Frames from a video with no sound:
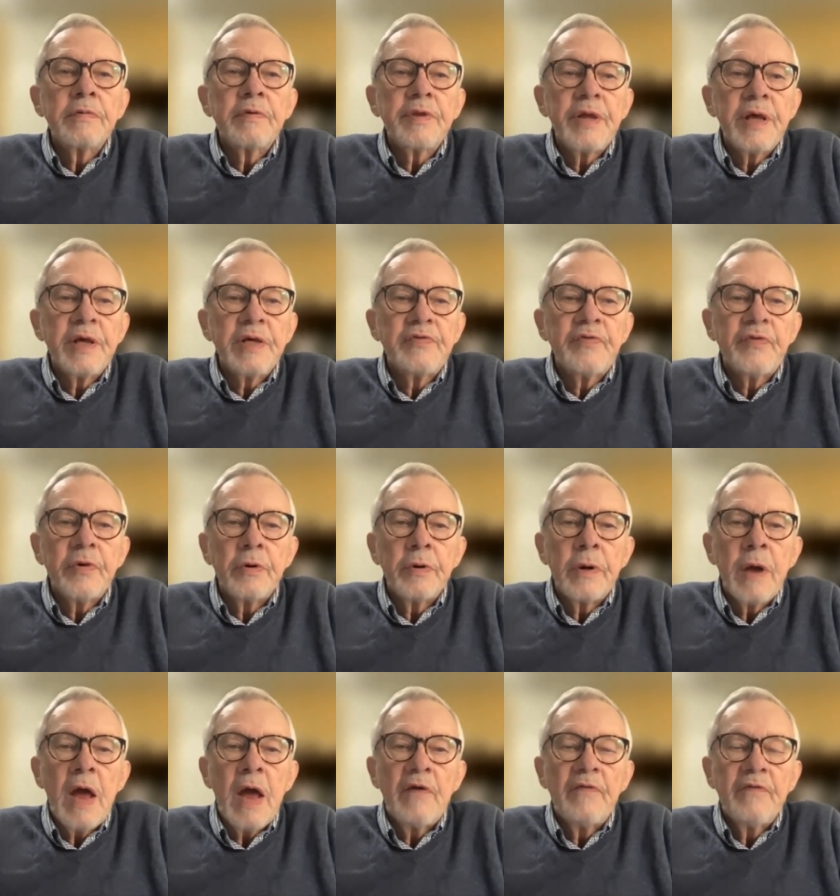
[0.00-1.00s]
thanks for
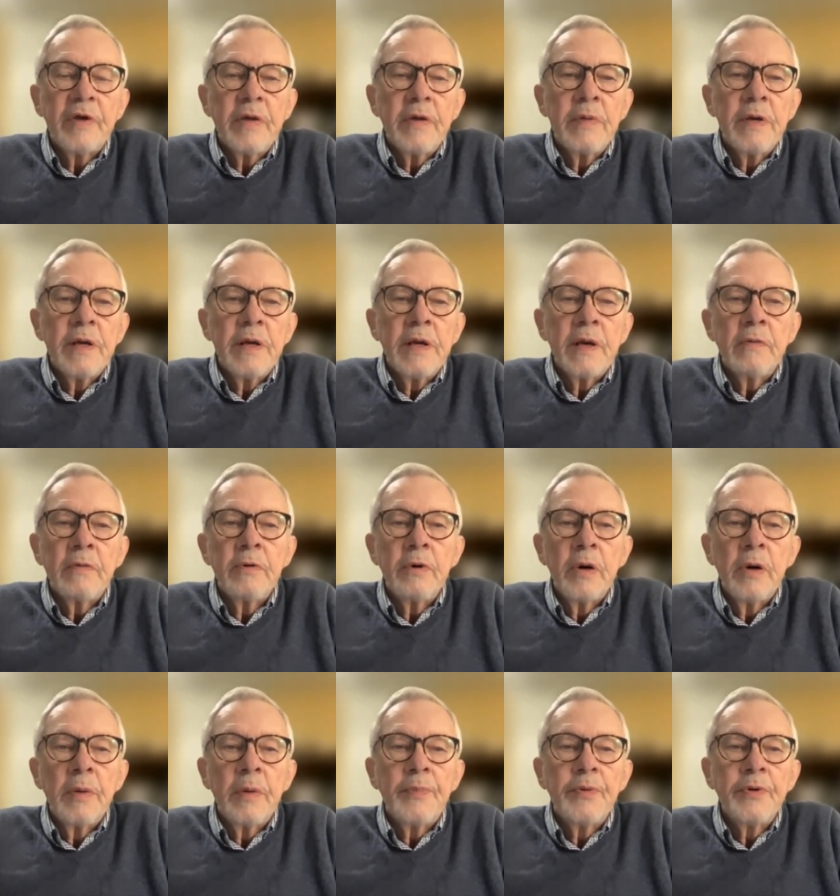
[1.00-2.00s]
having me. I
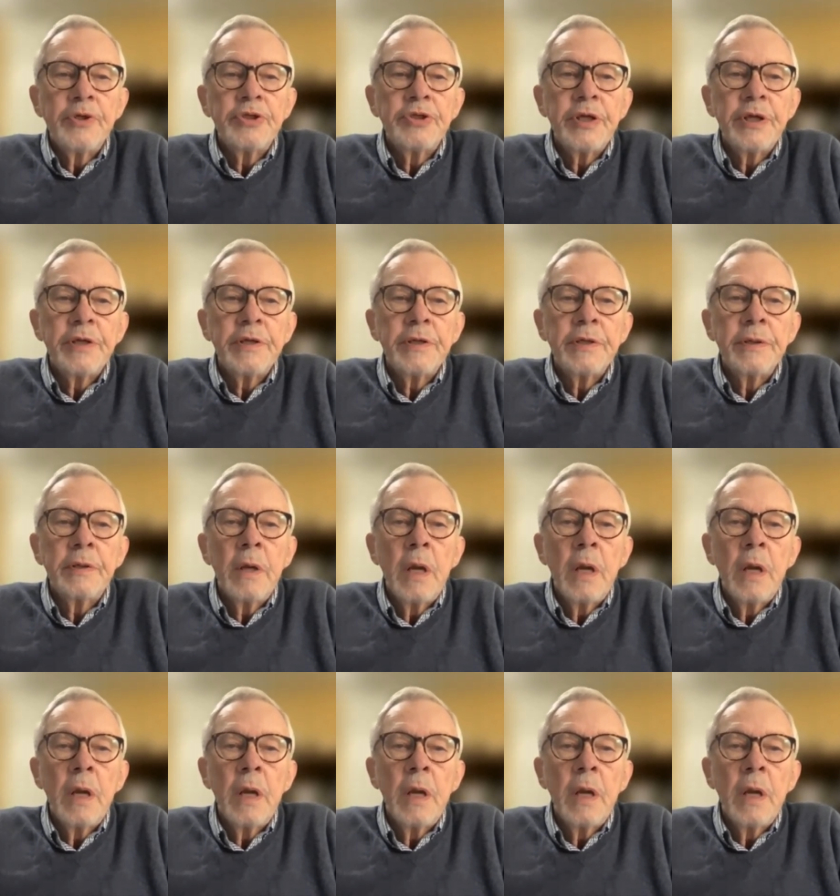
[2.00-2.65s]
really appreciate it.